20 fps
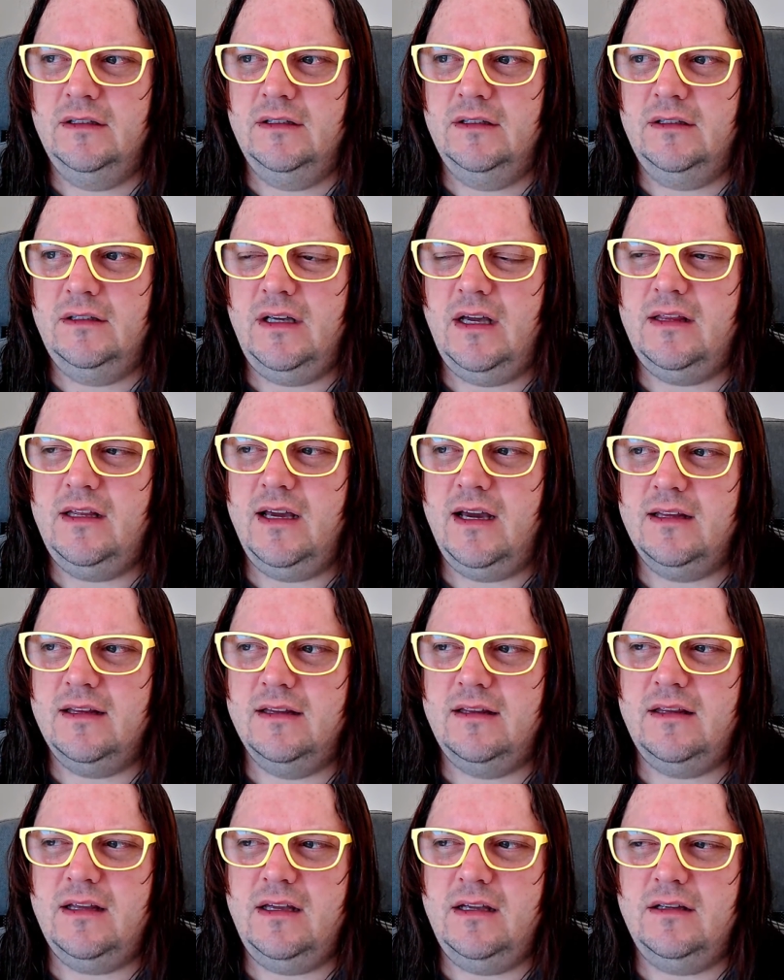yeah, the other
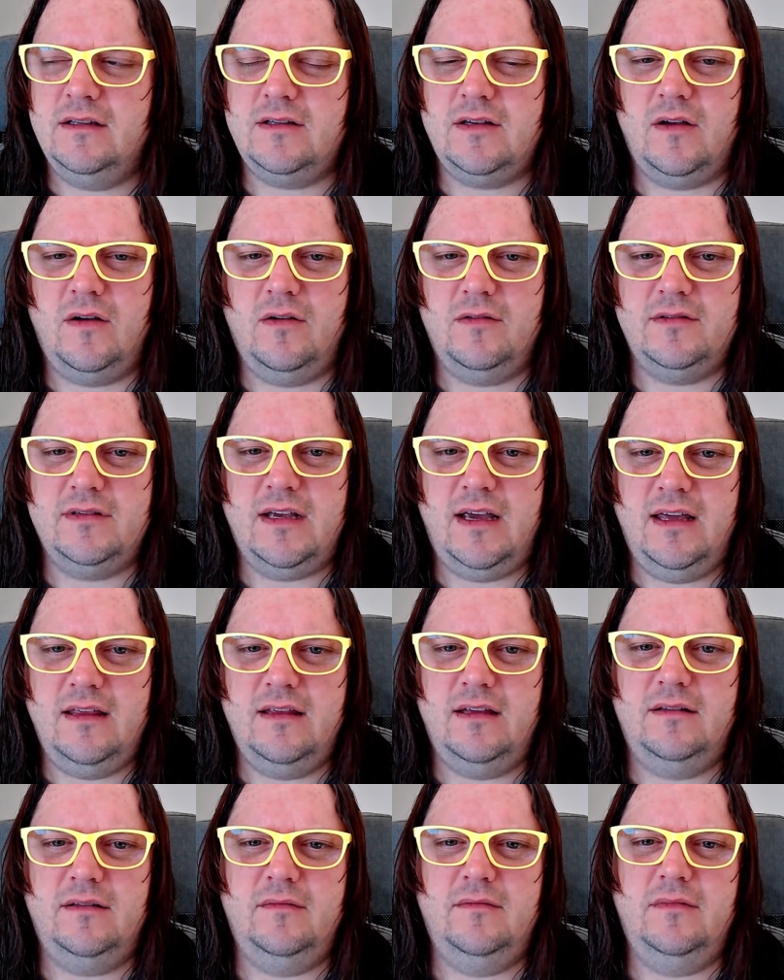thing, so I'll say
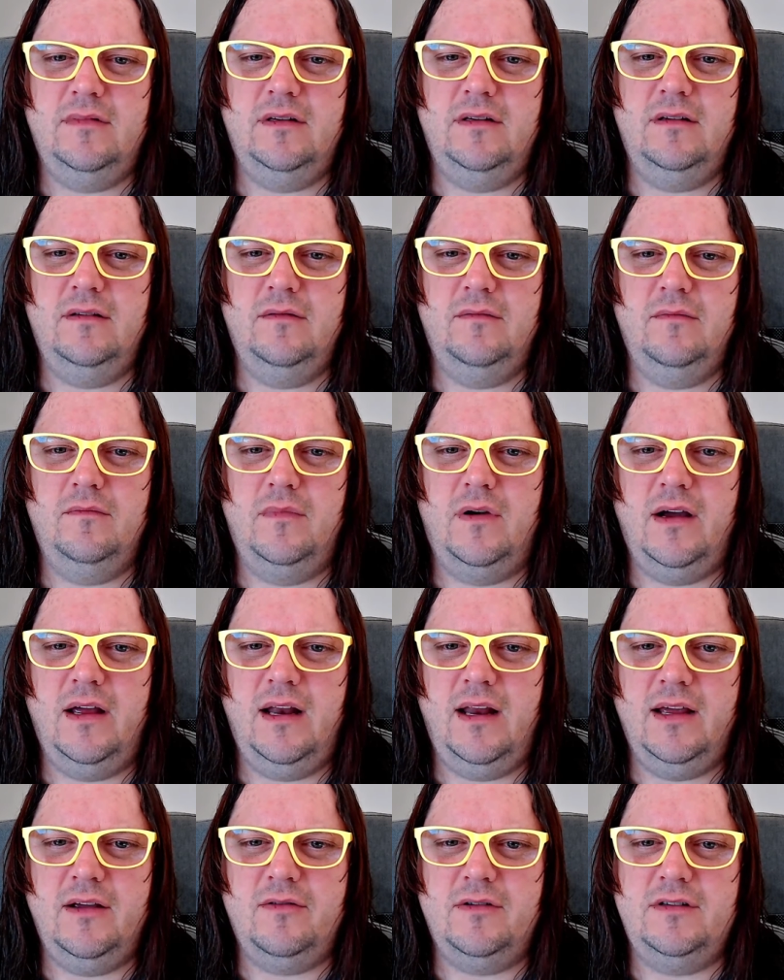that my
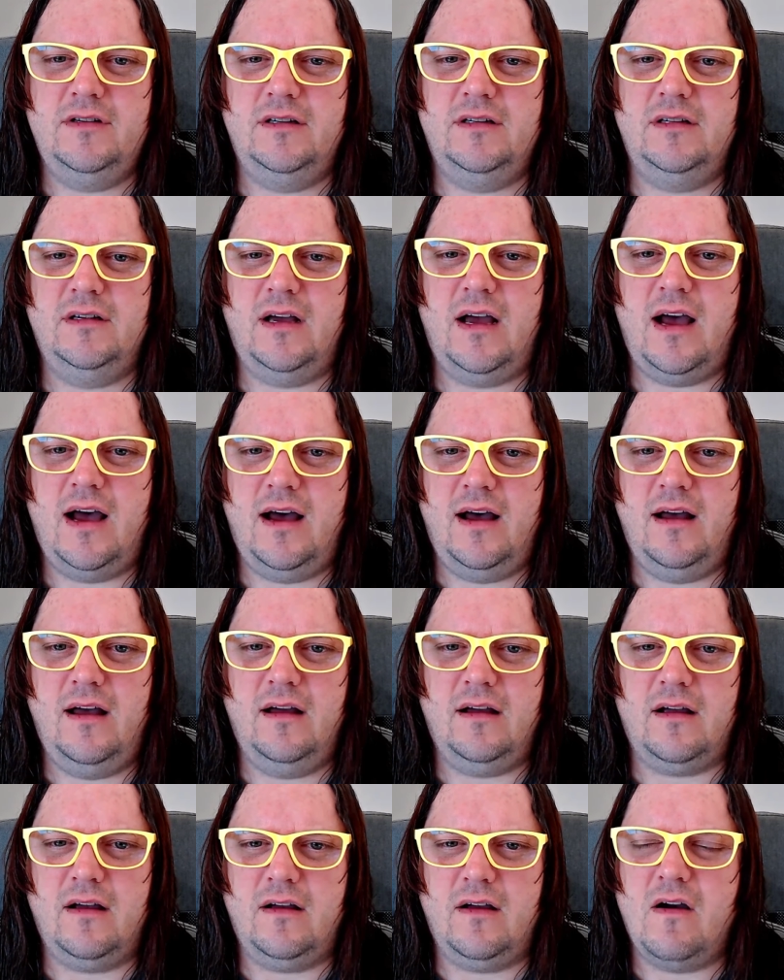languages
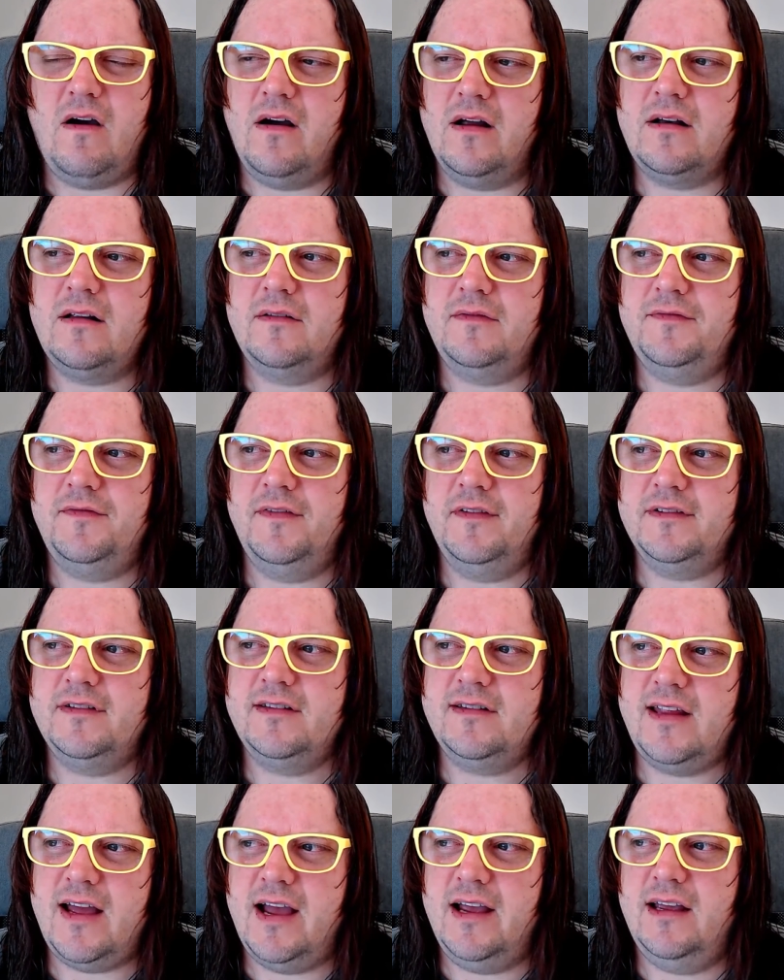are kind of
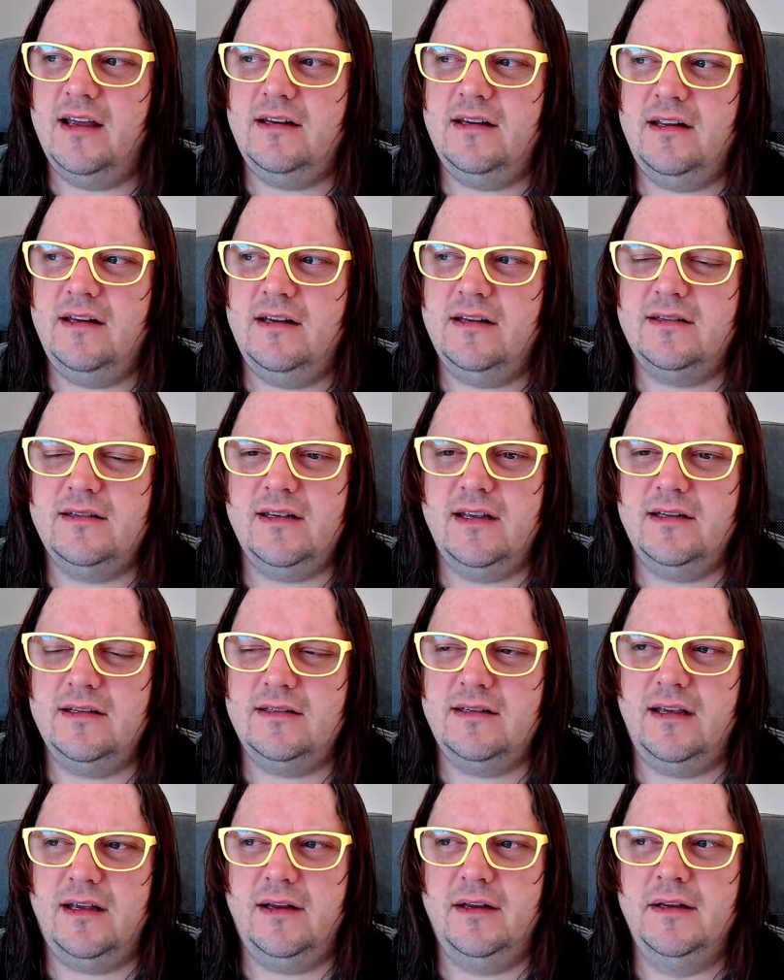staggered in a sense
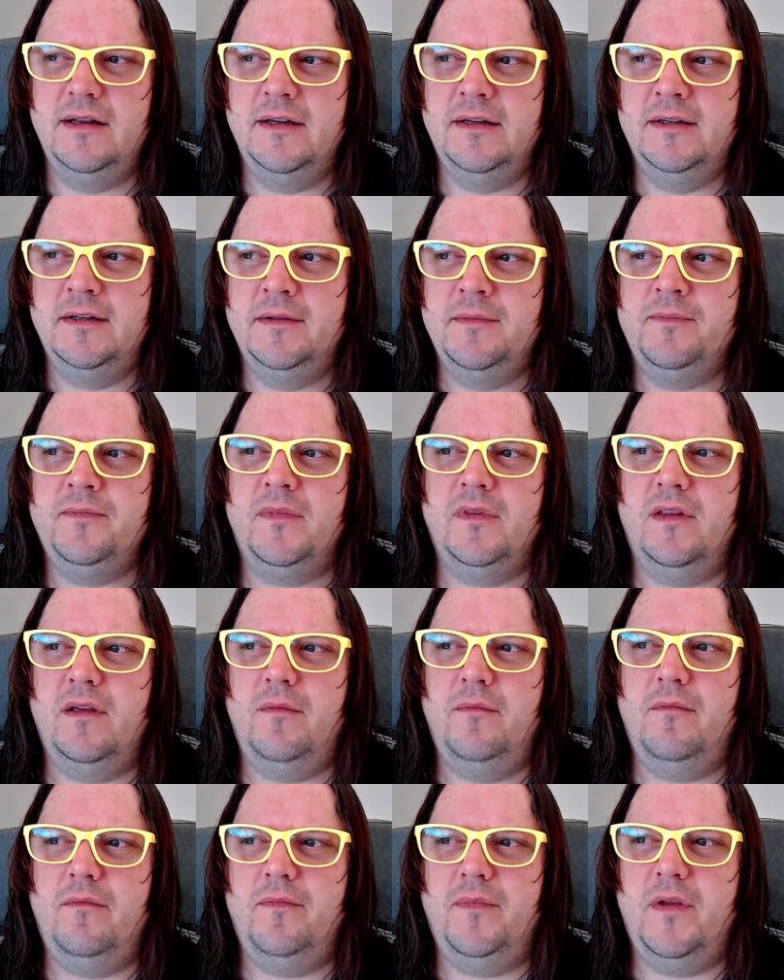that
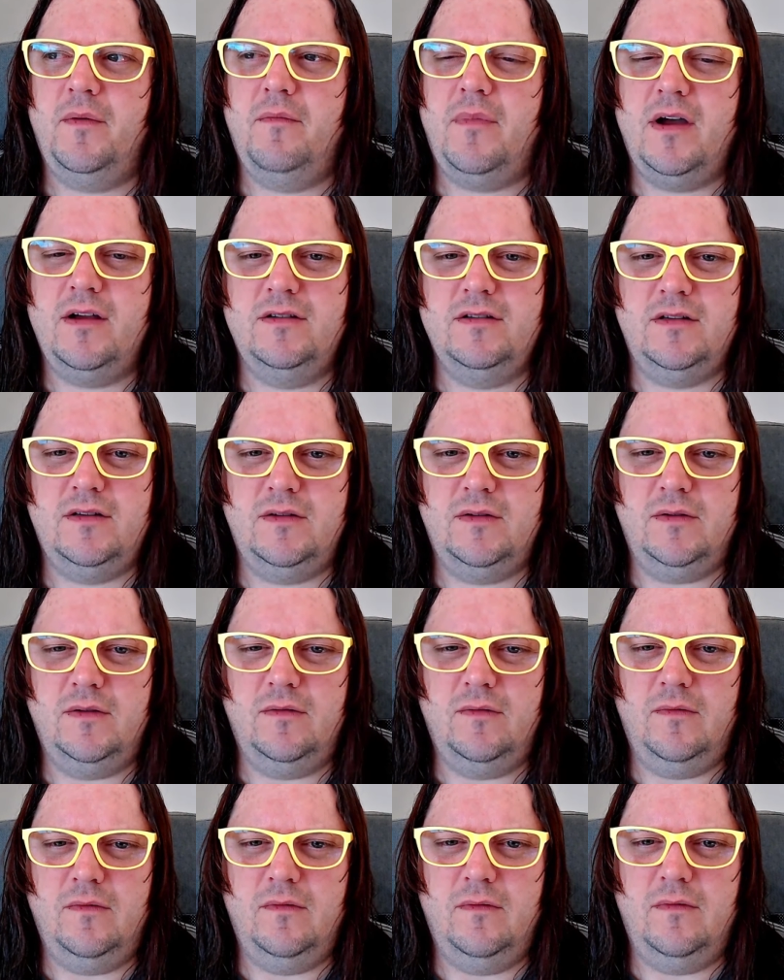the most
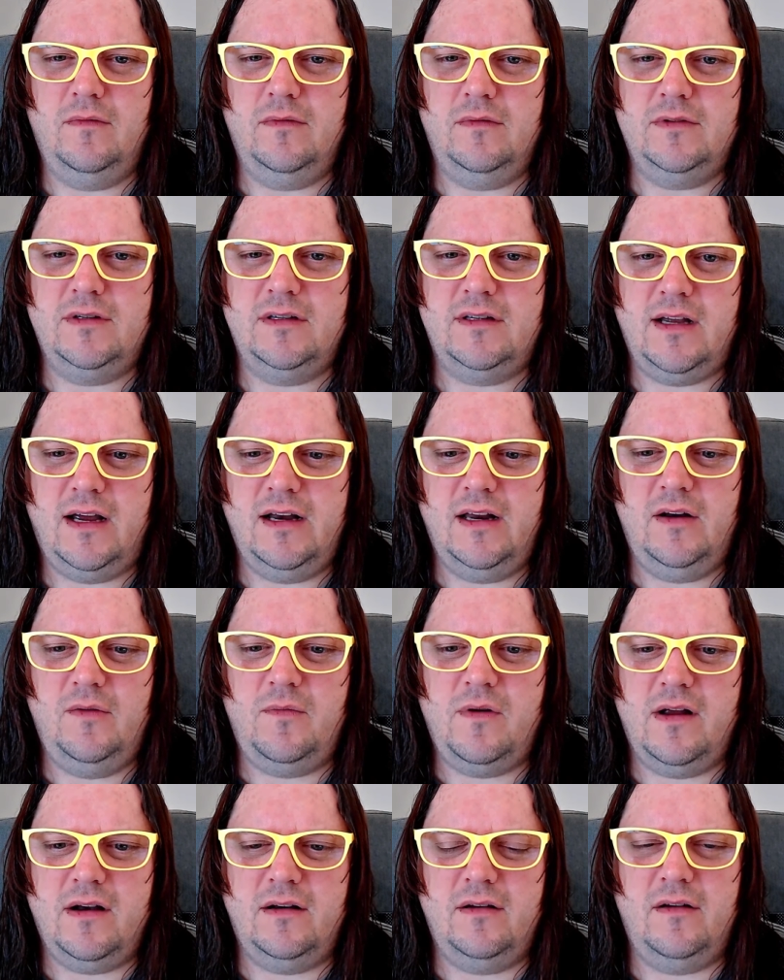studied
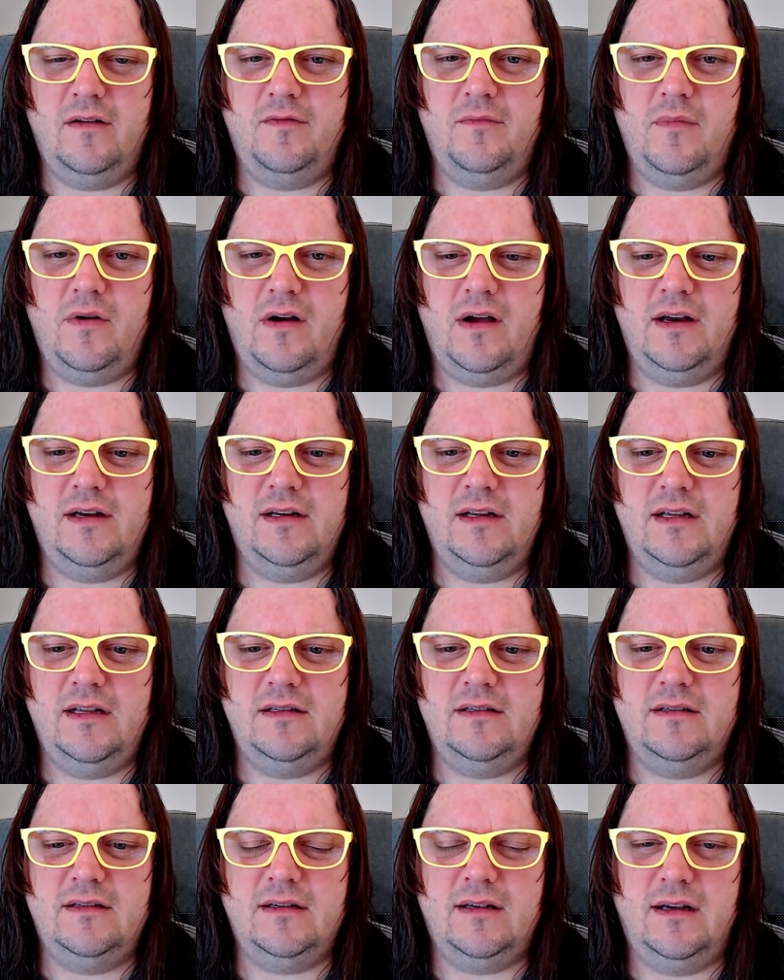one of mine
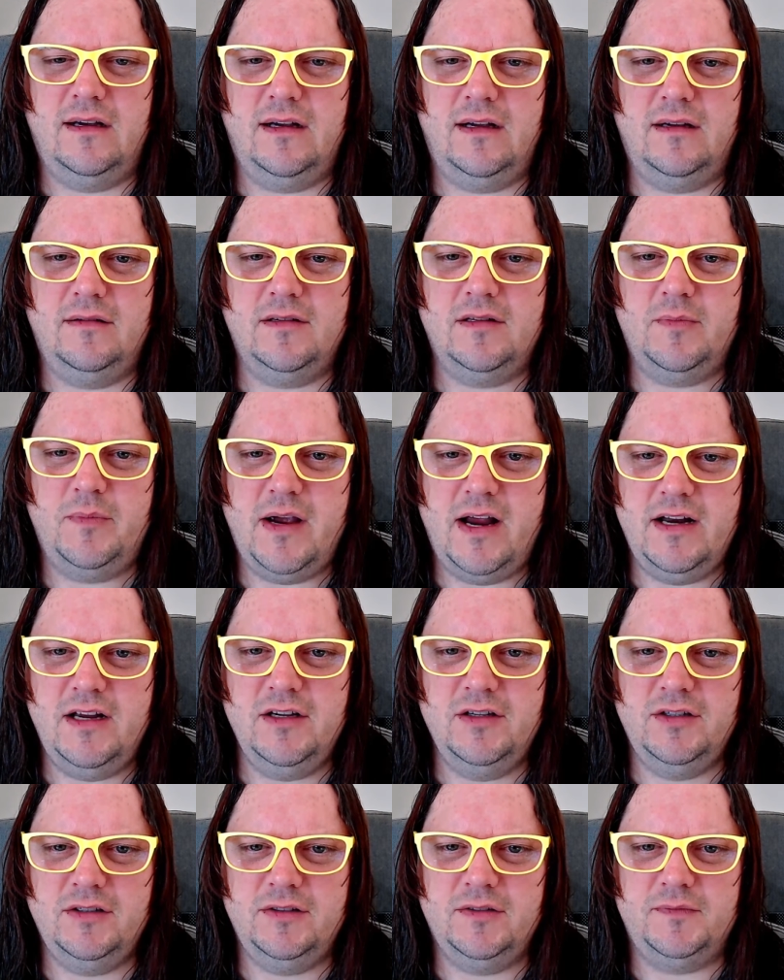is
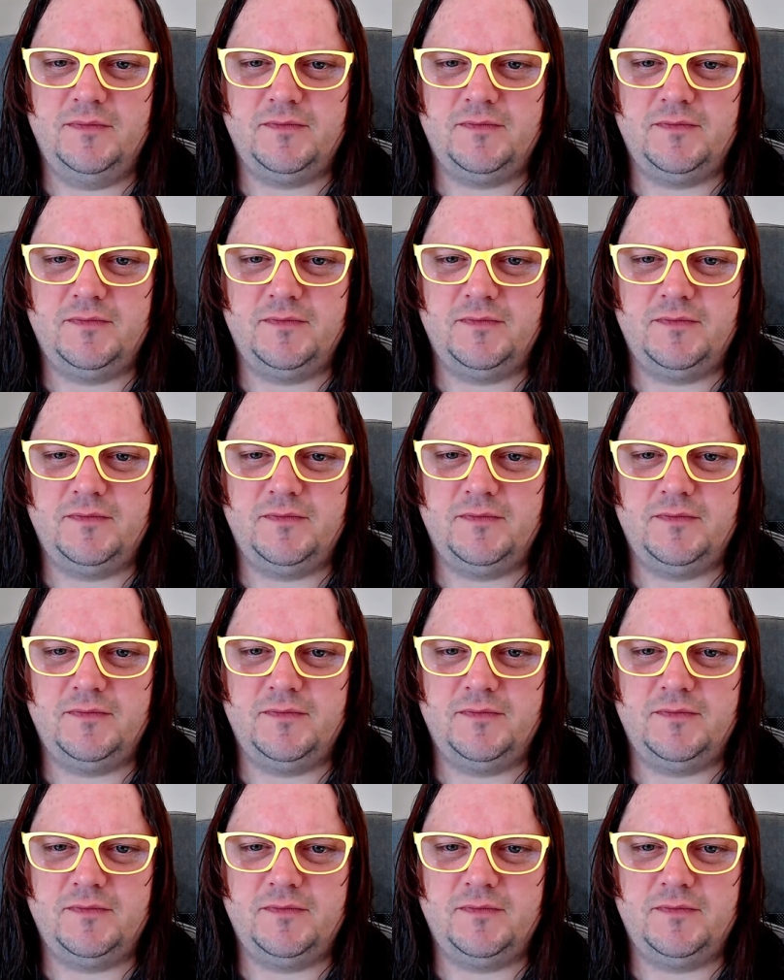Spanish,